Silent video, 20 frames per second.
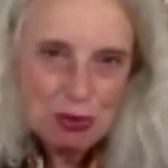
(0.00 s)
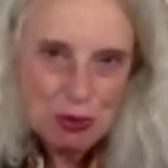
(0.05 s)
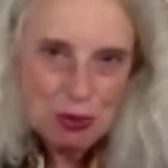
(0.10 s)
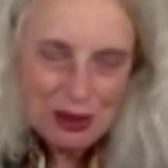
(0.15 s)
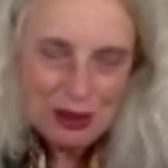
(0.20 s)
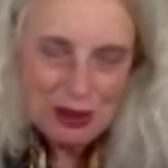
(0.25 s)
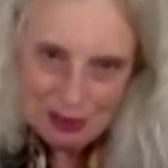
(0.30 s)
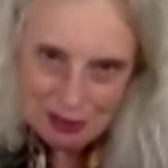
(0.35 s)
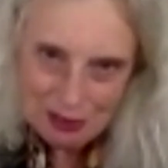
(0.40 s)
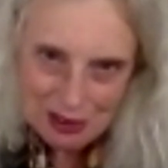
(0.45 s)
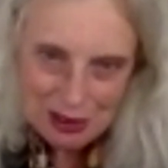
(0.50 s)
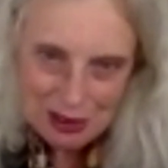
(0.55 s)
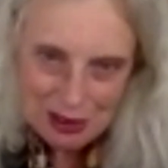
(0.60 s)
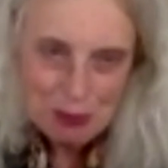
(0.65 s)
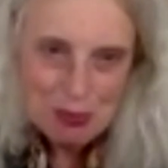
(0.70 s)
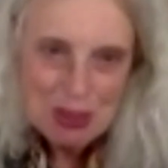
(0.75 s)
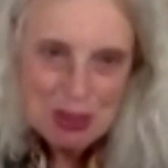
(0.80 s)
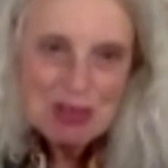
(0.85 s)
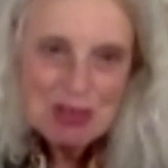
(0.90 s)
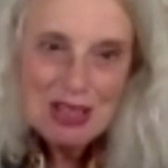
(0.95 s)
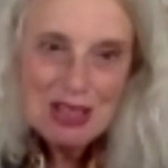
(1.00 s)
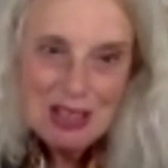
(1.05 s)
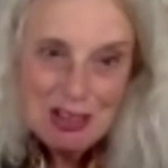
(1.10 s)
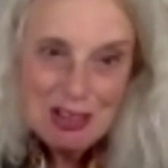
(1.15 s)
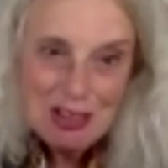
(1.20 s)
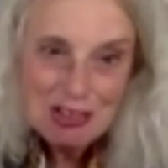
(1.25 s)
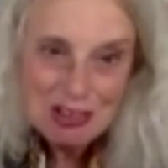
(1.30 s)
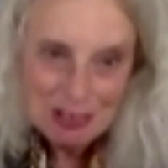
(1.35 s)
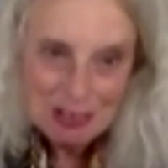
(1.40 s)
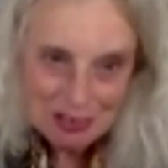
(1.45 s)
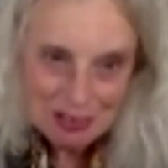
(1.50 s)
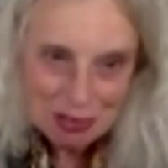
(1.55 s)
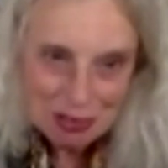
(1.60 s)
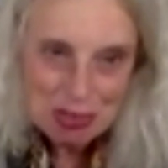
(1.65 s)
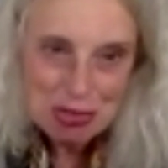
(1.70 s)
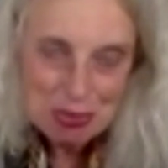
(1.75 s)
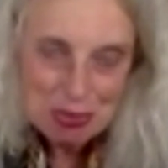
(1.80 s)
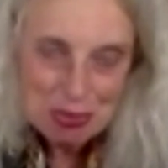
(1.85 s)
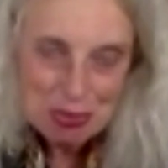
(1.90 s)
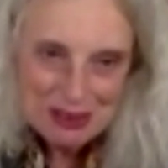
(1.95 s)
and a little bit easier as
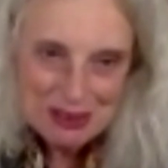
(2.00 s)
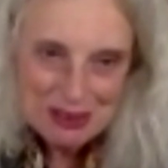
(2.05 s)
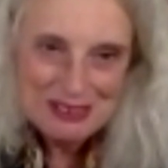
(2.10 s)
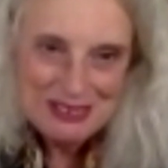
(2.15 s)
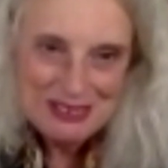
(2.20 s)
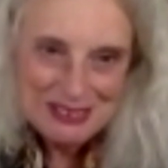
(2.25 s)
well.